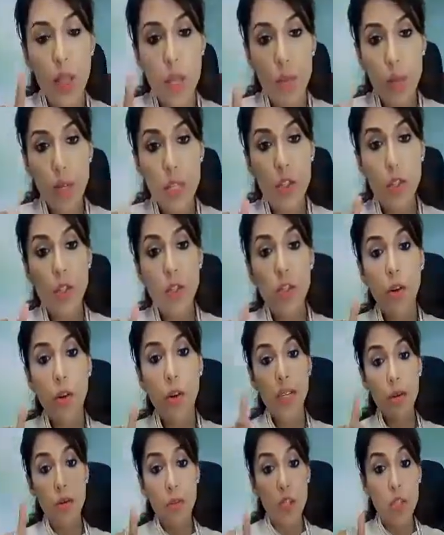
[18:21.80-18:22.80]

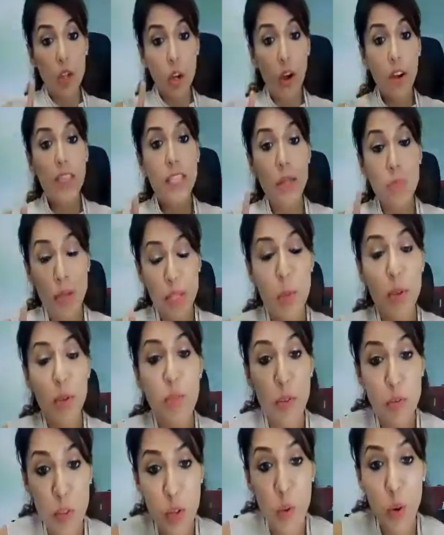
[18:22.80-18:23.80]
the majority must be
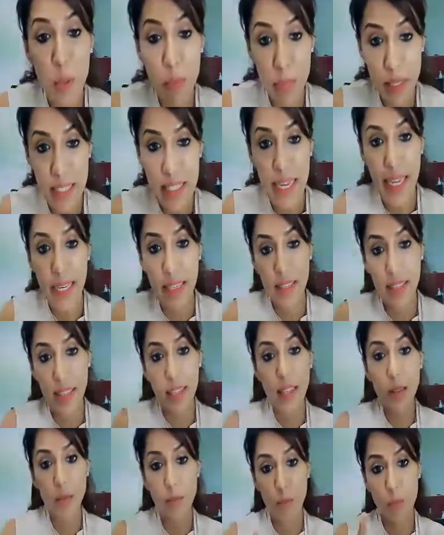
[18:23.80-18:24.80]
51%.
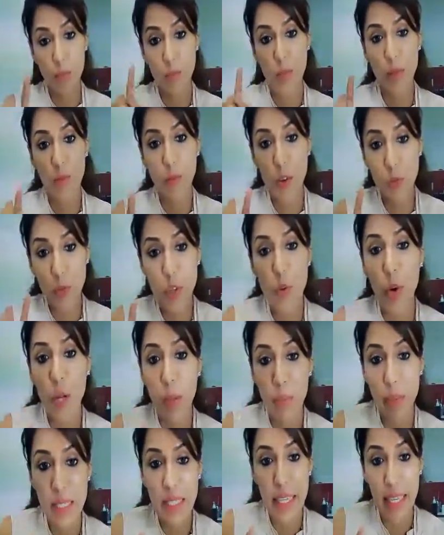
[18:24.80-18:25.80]
Yeah,
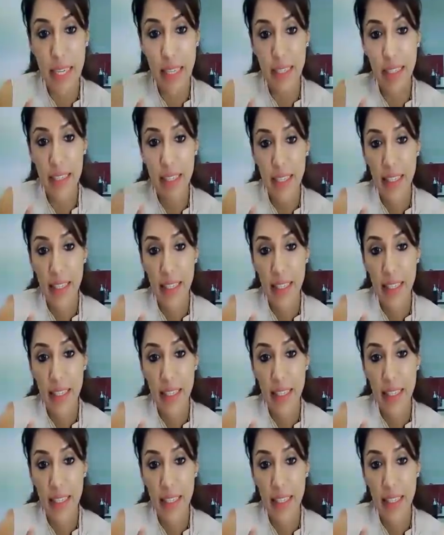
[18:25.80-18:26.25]
51%.